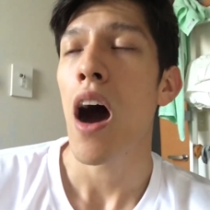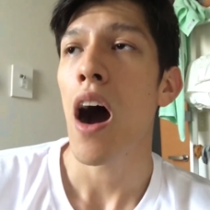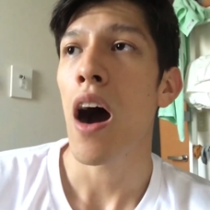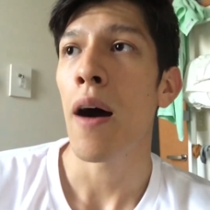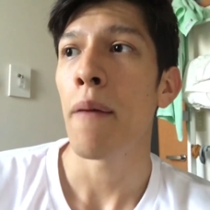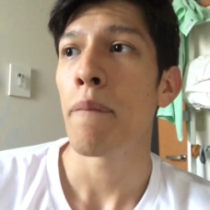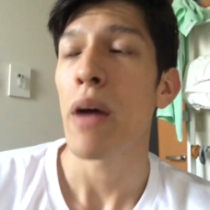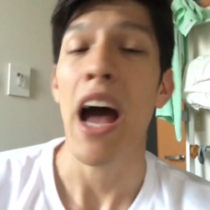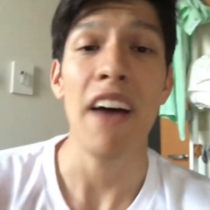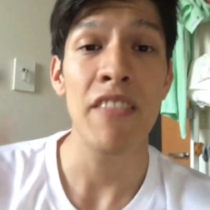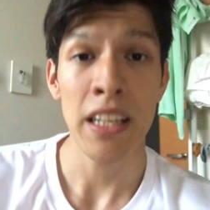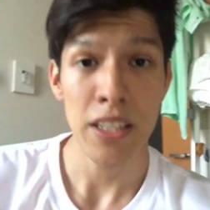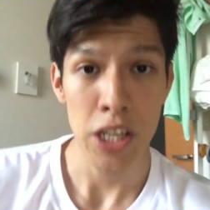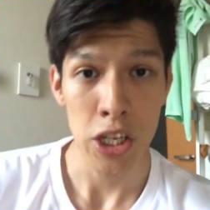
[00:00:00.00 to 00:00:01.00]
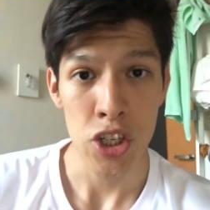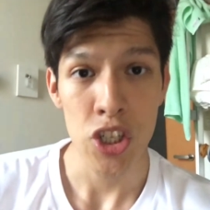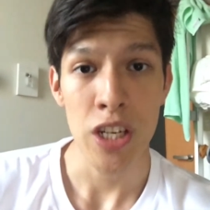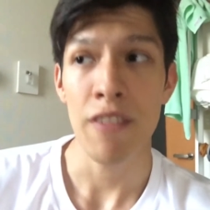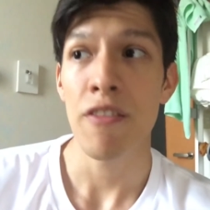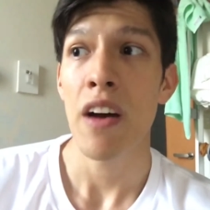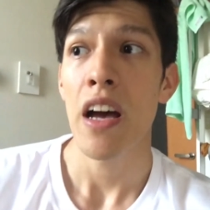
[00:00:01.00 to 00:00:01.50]
have the
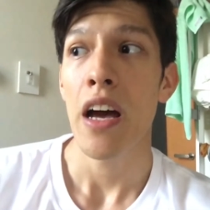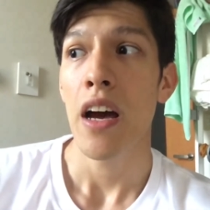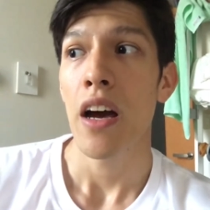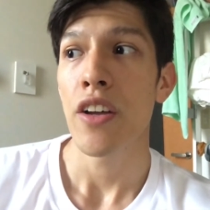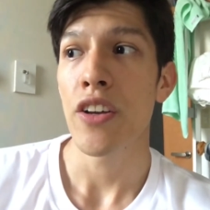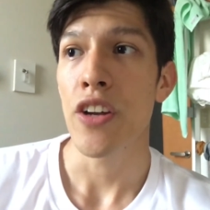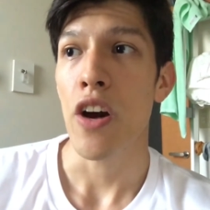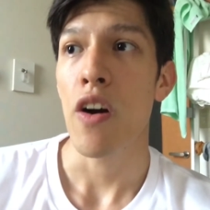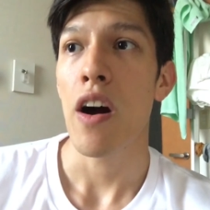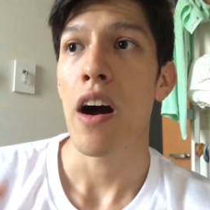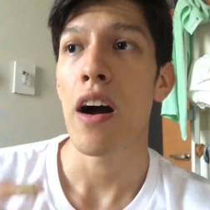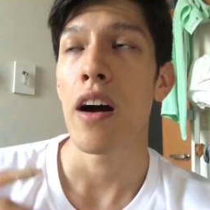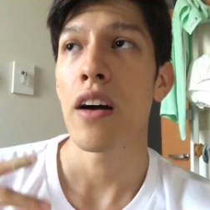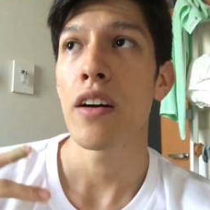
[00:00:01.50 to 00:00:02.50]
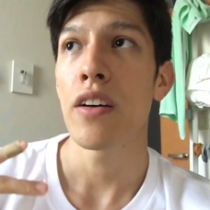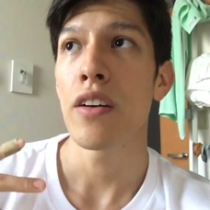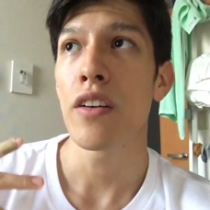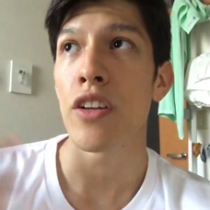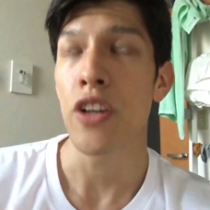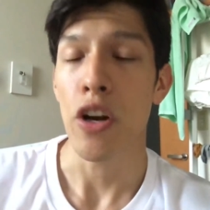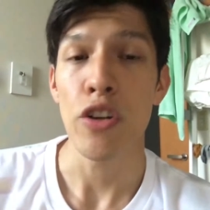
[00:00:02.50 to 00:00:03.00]
intention of, you know,
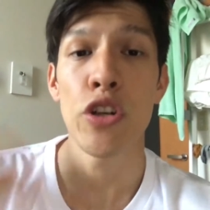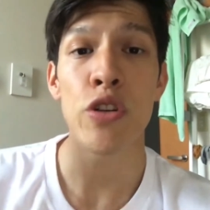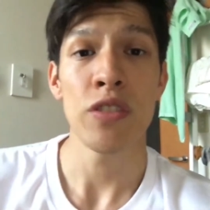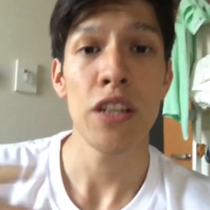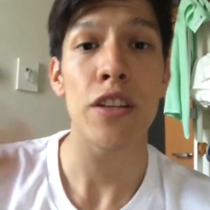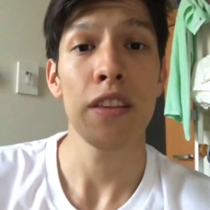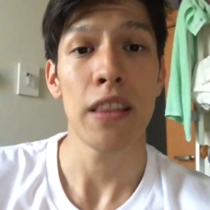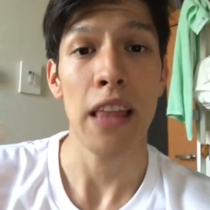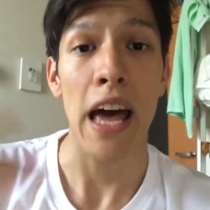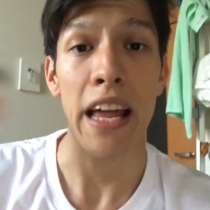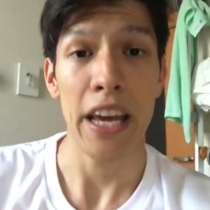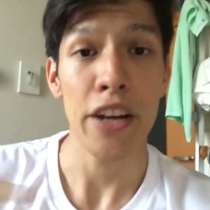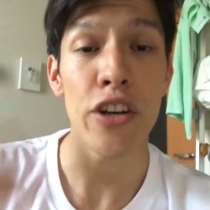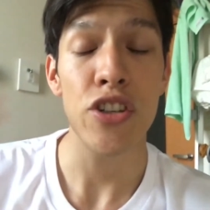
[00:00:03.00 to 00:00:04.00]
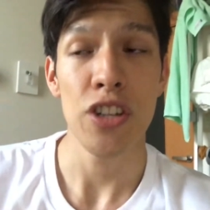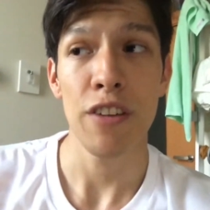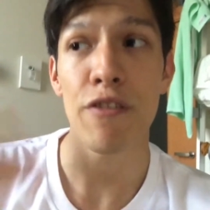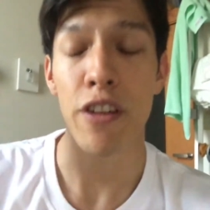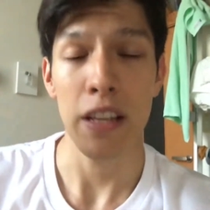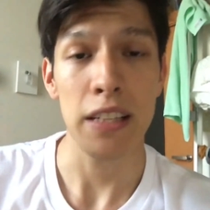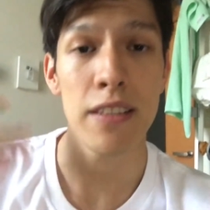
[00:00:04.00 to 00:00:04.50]
using that energy
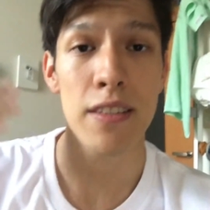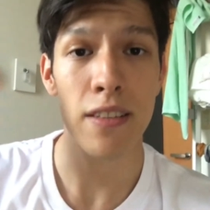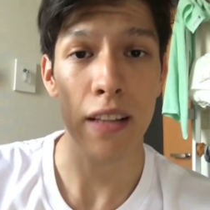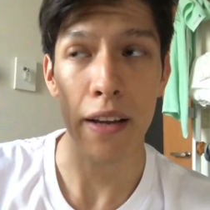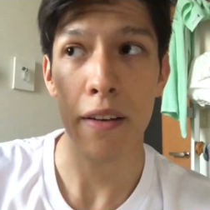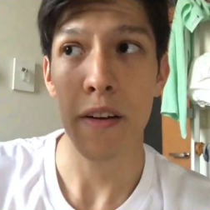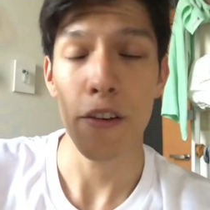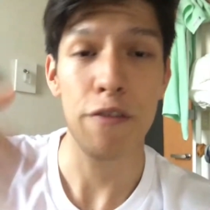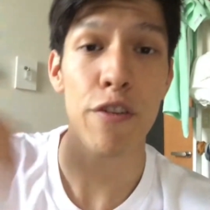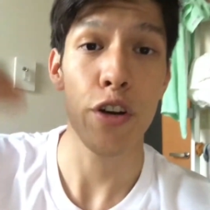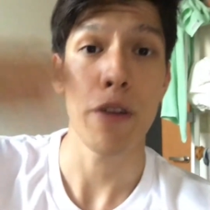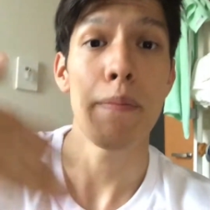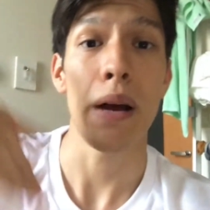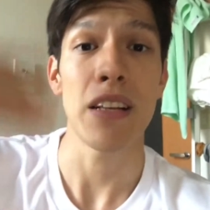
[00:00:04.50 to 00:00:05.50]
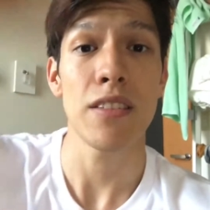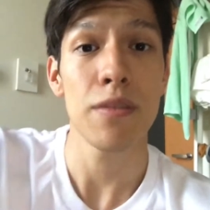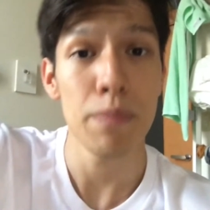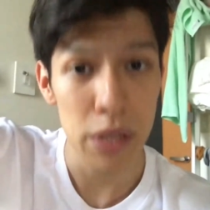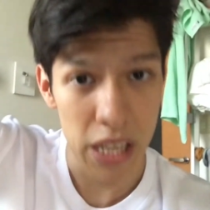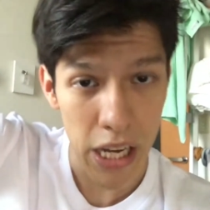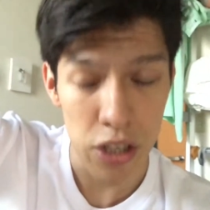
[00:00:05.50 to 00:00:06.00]
for that's like for your
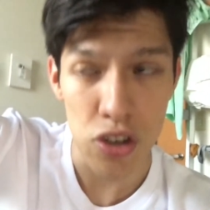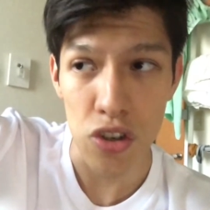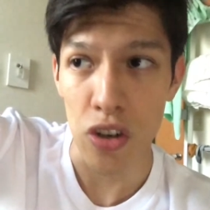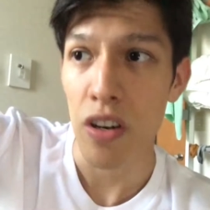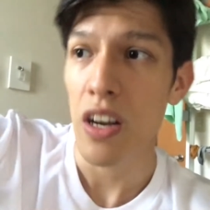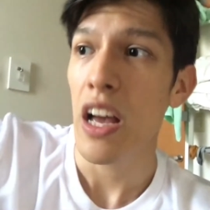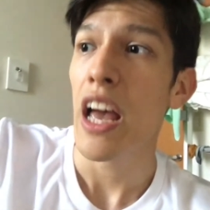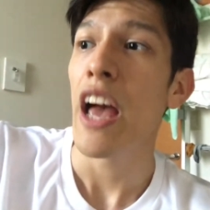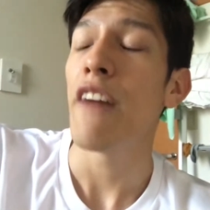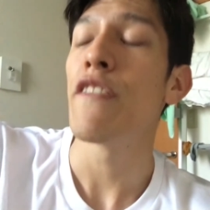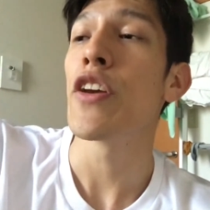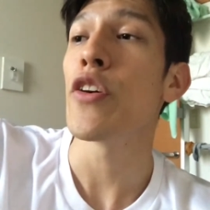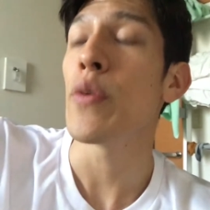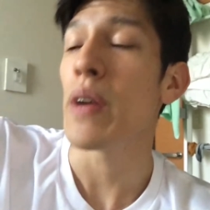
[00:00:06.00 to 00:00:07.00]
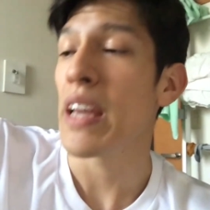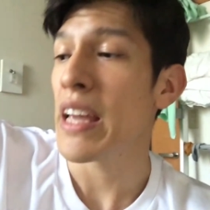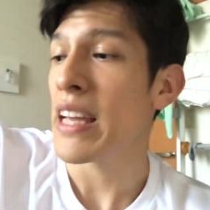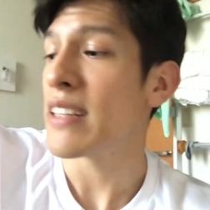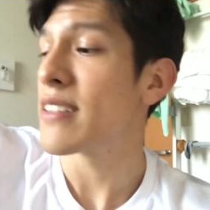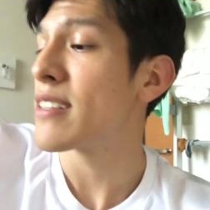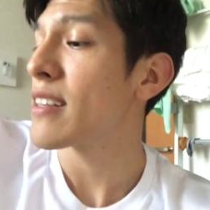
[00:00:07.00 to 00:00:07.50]
best potential. If you
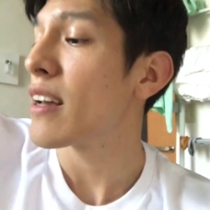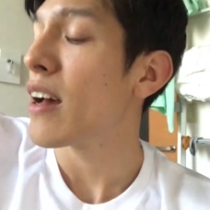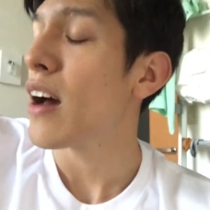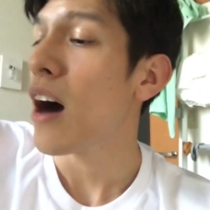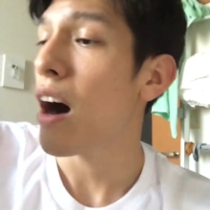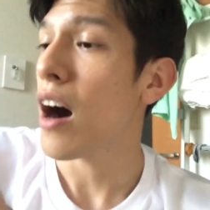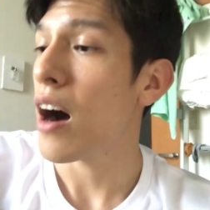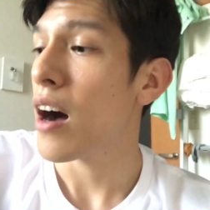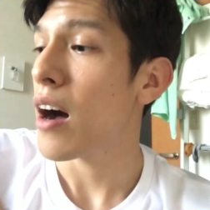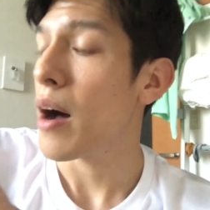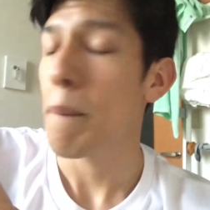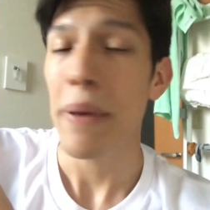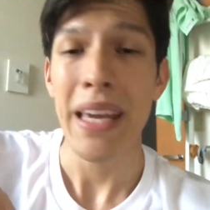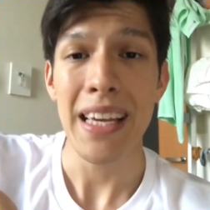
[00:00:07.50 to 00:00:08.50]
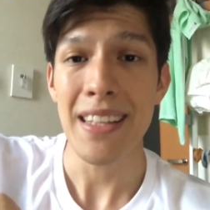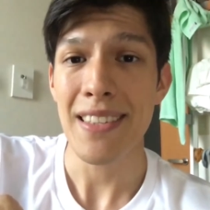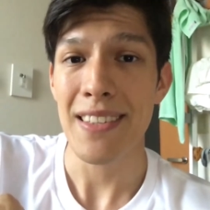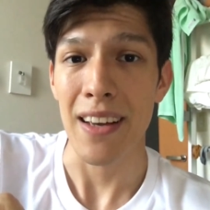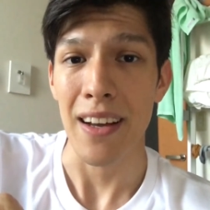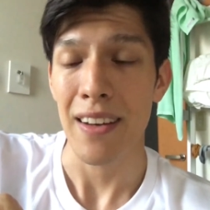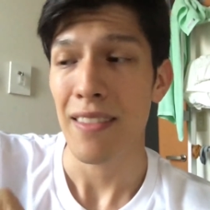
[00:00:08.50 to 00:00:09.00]
eat
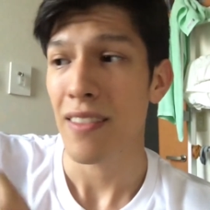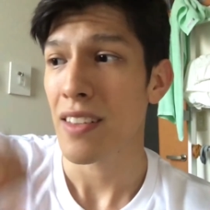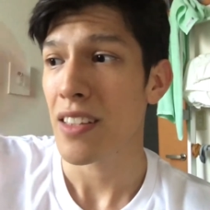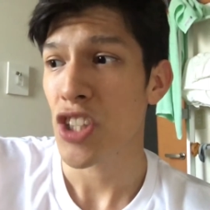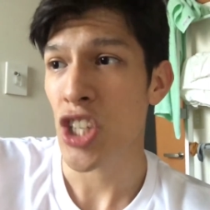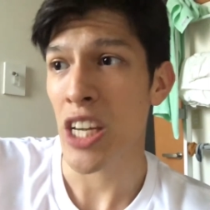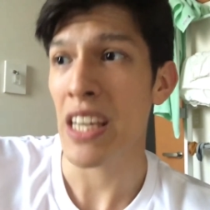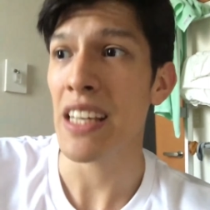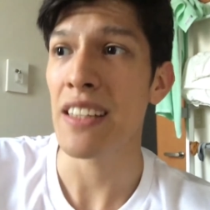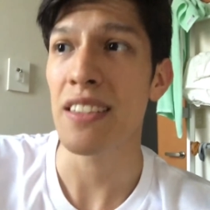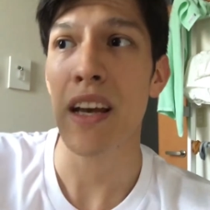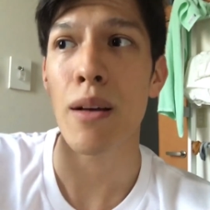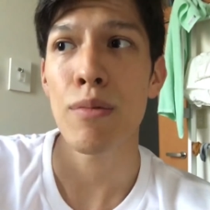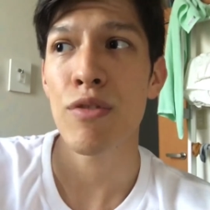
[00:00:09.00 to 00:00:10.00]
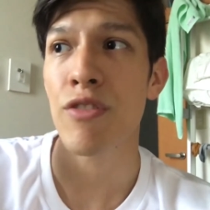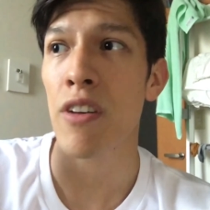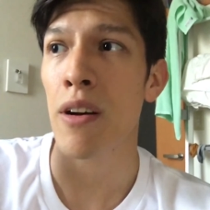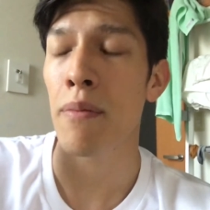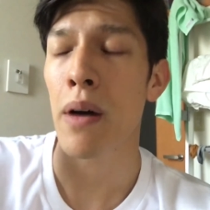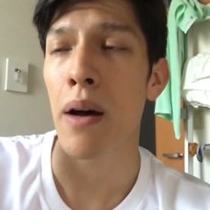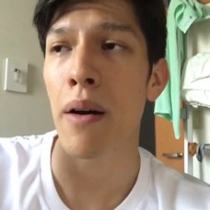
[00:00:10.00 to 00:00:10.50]
pizza, cheese comes
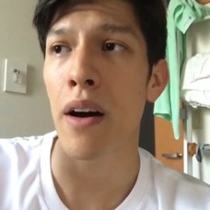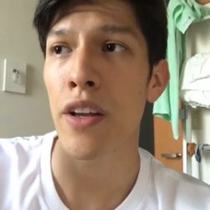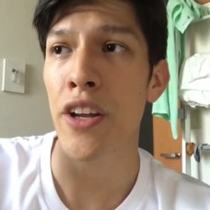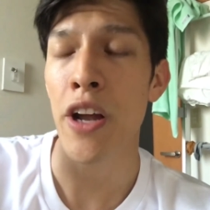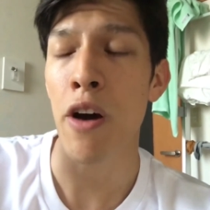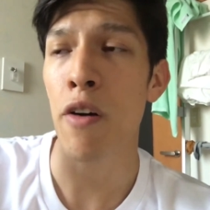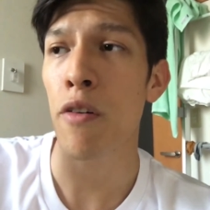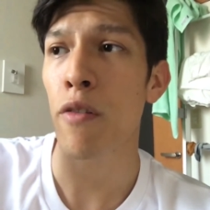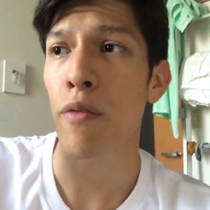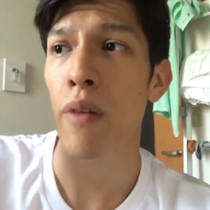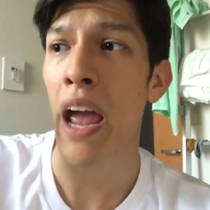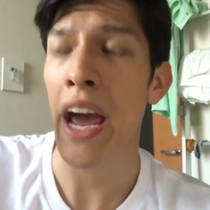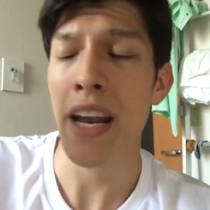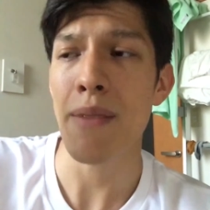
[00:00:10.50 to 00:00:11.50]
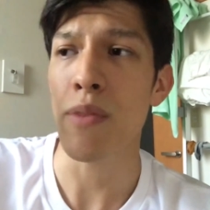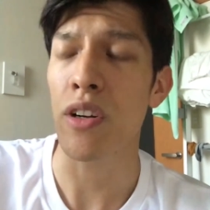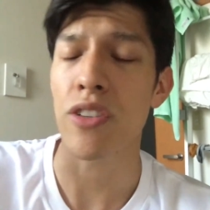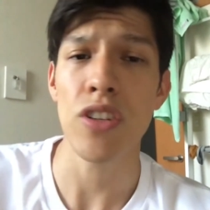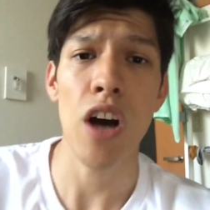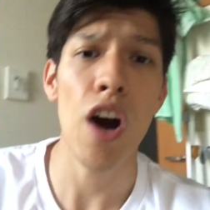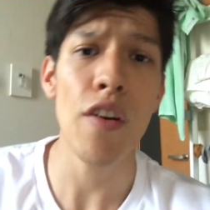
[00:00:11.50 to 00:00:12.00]
from you know,
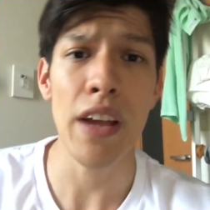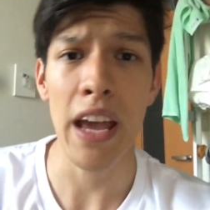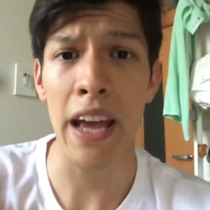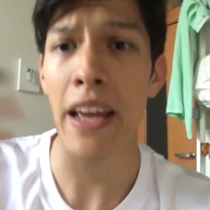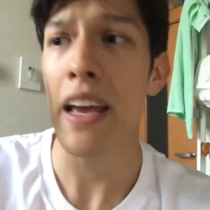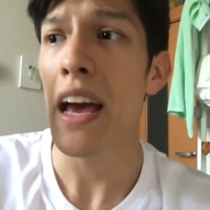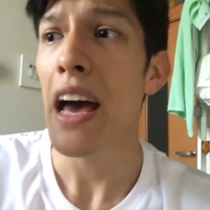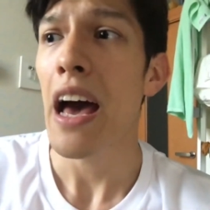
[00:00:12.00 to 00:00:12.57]
animals. Okay.